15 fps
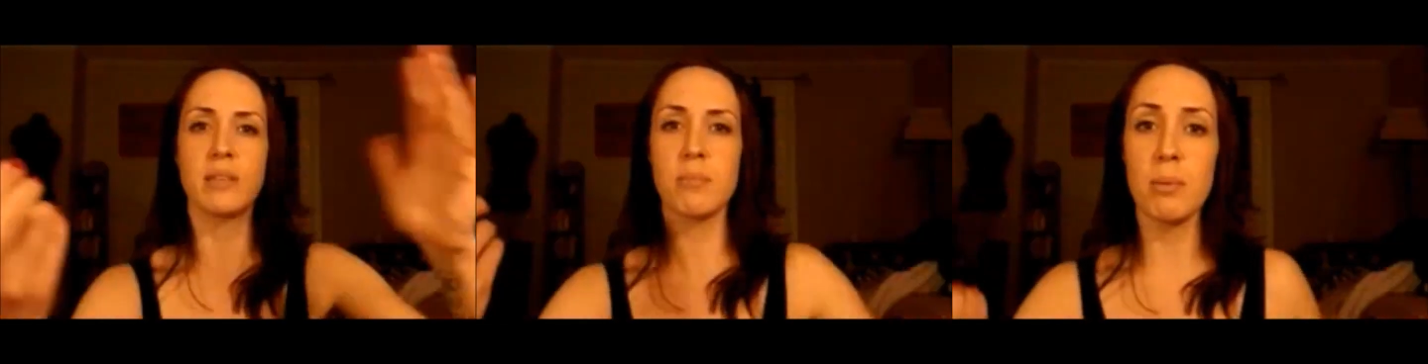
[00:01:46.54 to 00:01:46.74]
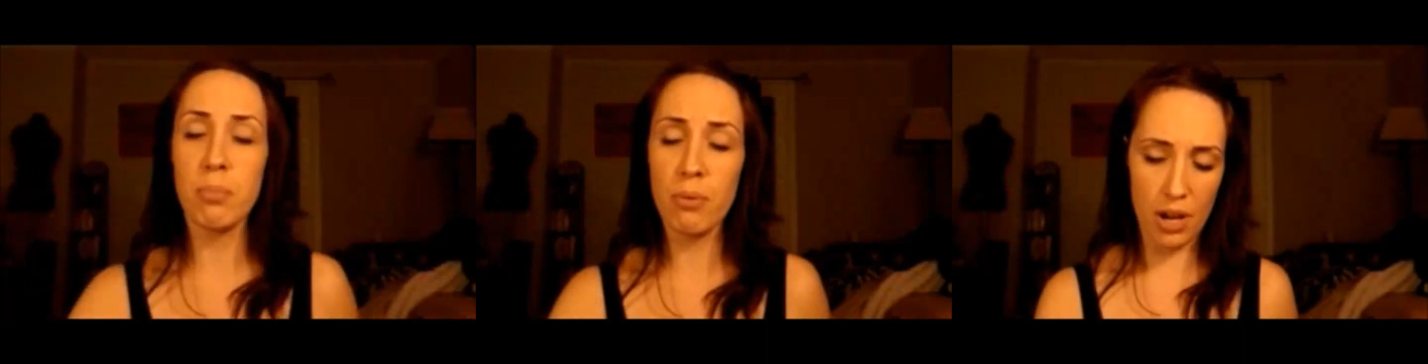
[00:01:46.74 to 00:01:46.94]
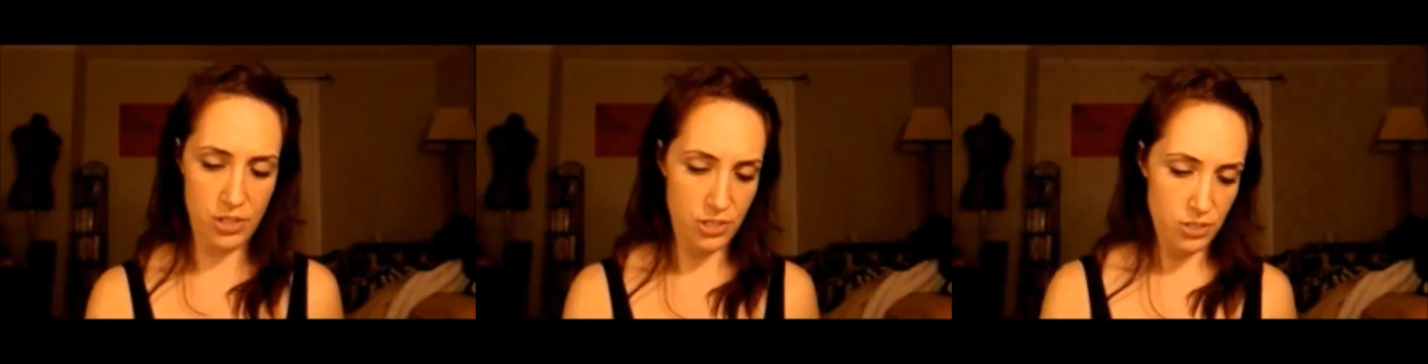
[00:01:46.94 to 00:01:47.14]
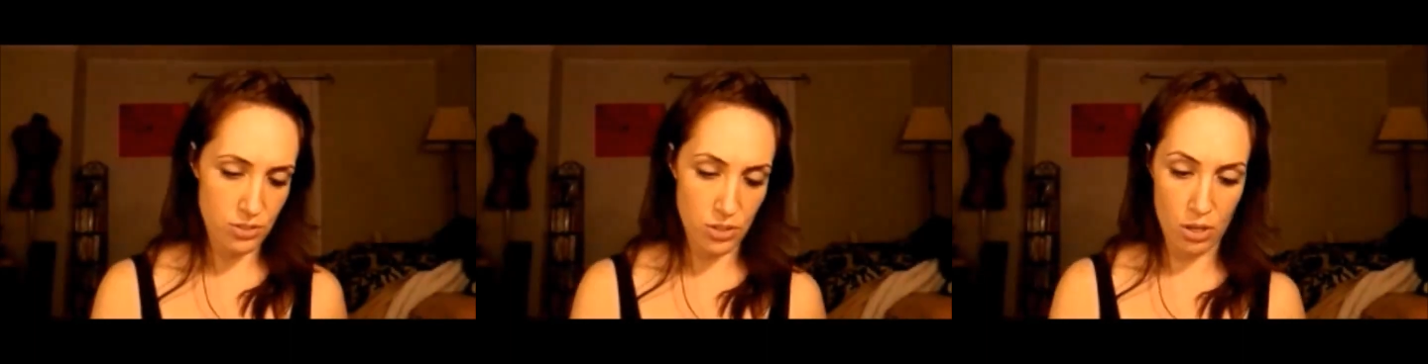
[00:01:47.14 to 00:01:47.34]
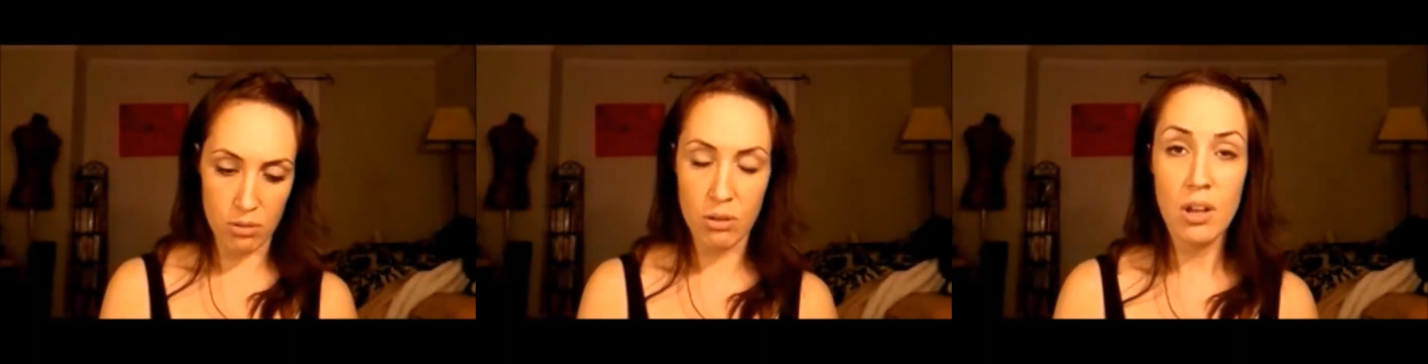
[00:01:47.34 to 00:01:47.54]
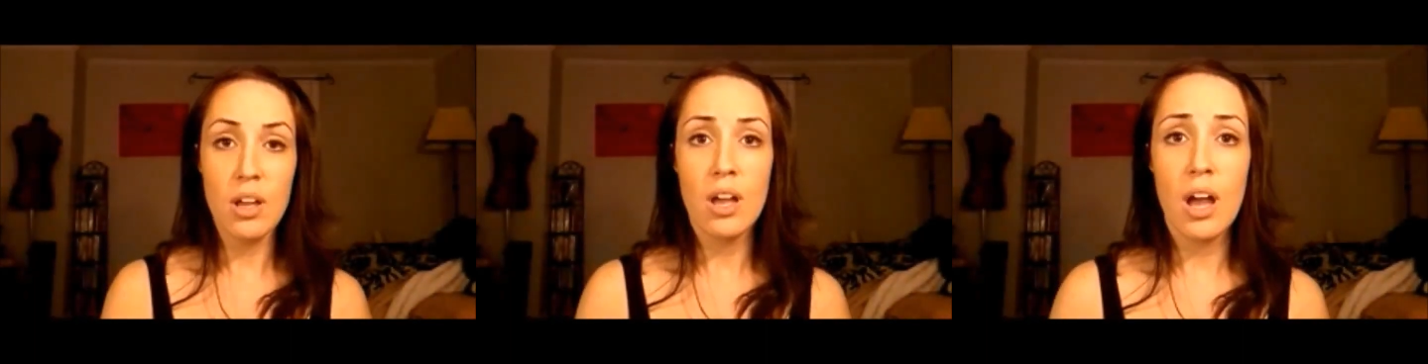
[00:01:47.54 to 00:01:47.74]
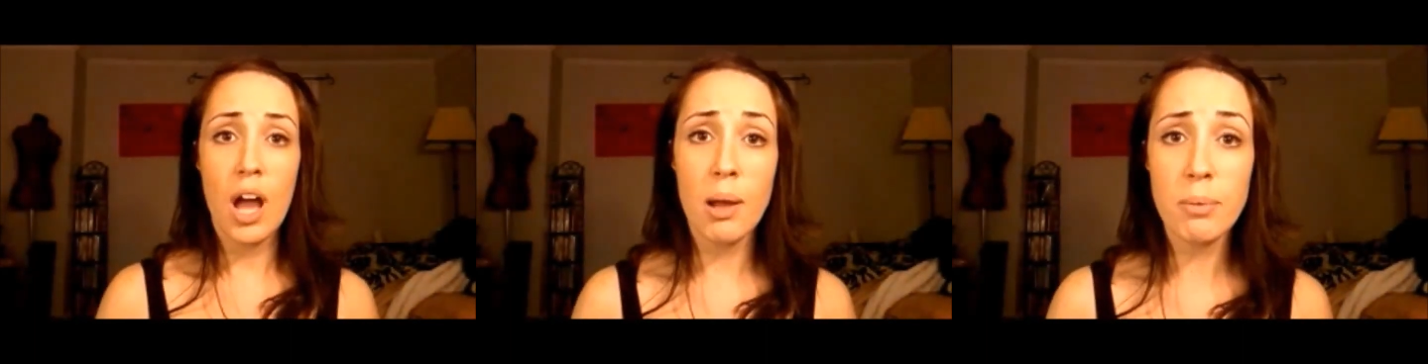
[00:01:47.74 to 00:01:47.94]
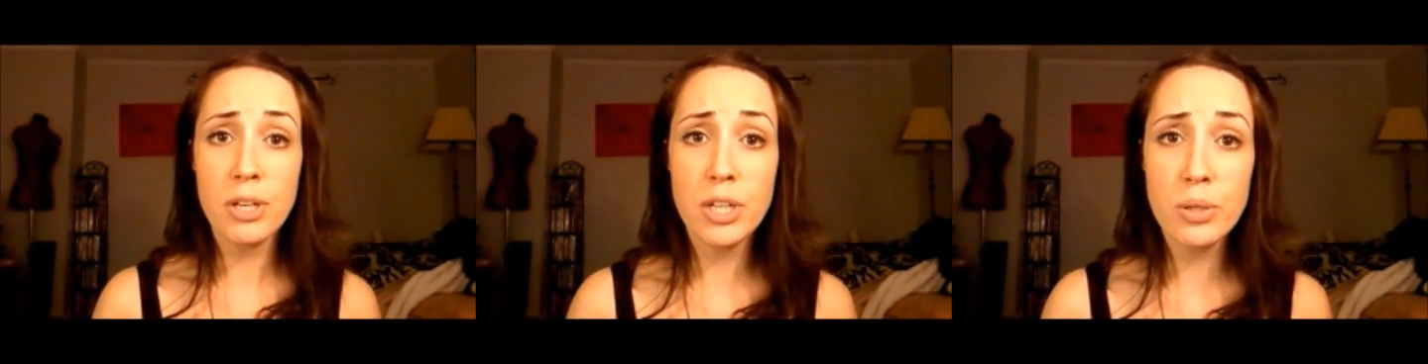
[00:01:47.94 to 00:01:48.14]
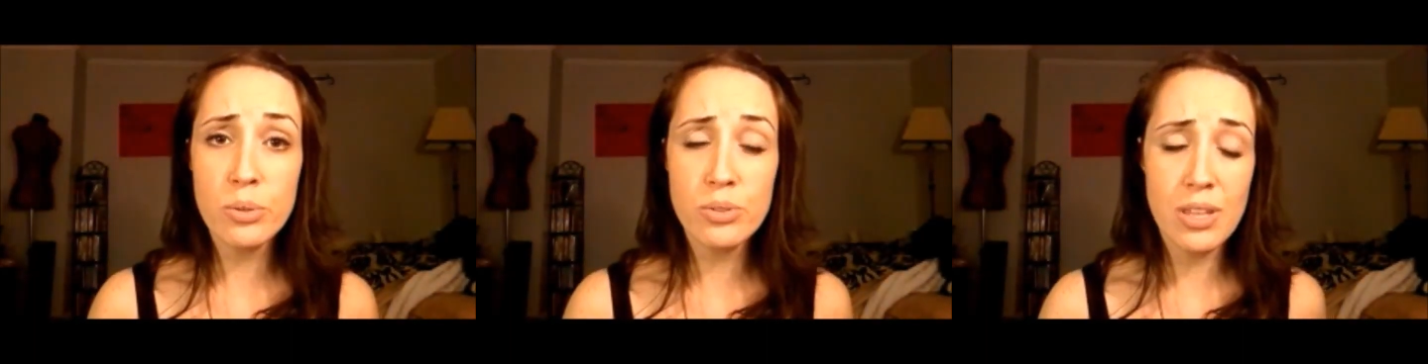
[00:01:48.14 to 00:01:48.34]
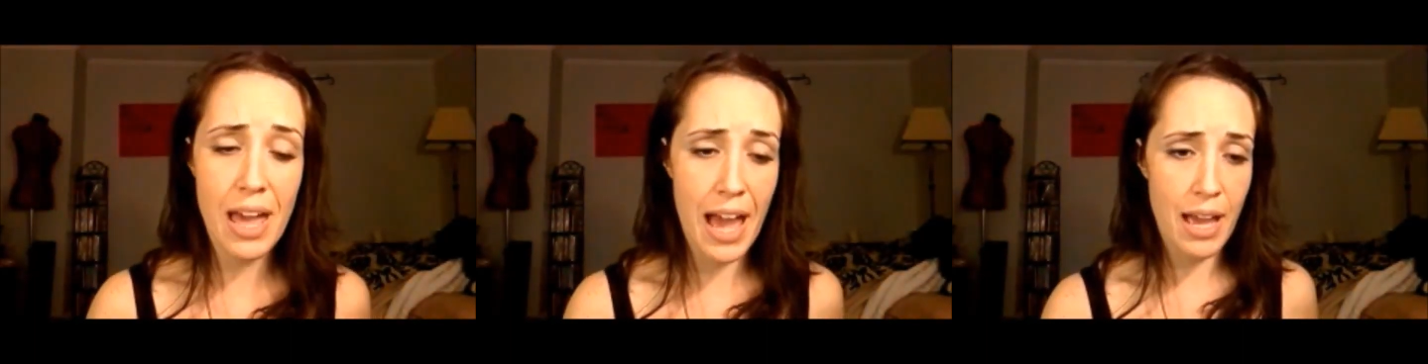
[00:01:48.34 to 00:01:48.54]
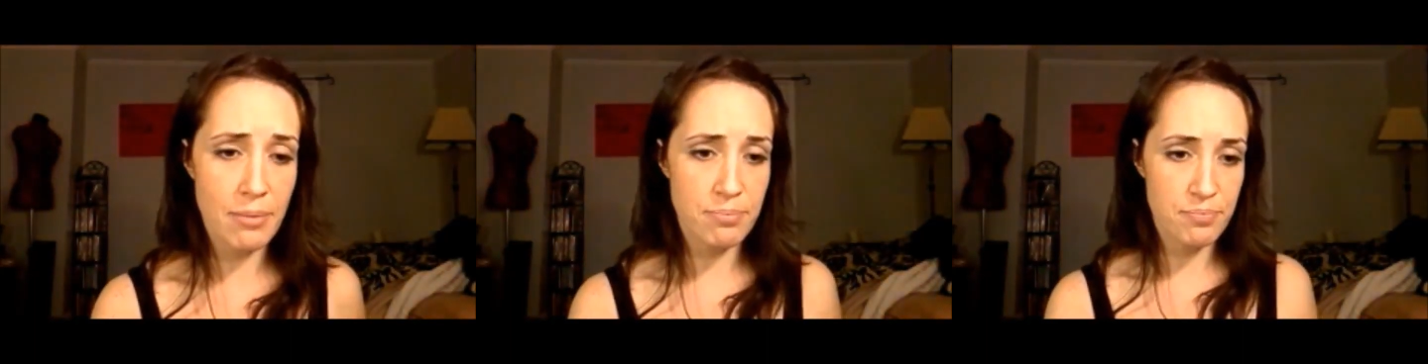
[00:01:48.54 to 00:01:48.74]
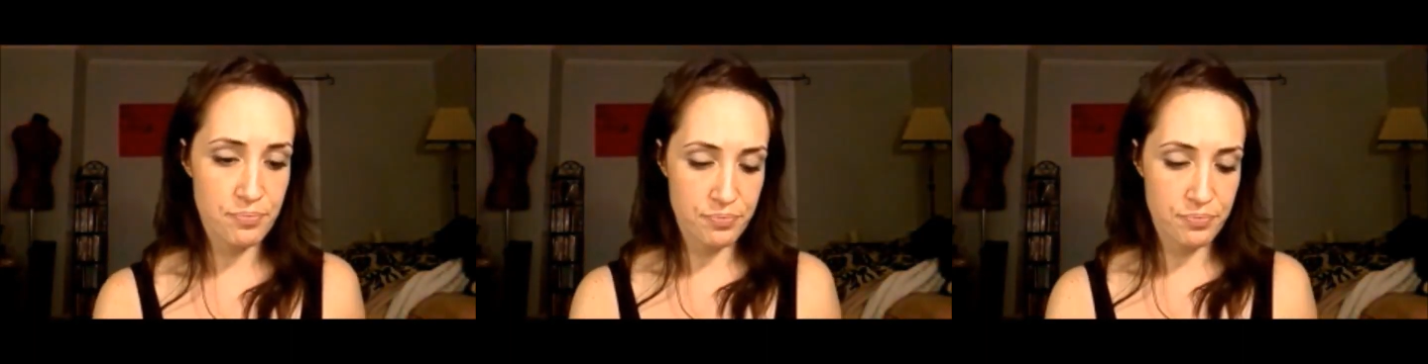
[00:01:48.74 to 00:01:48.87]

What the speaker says: me a brush, so I'm going to use that.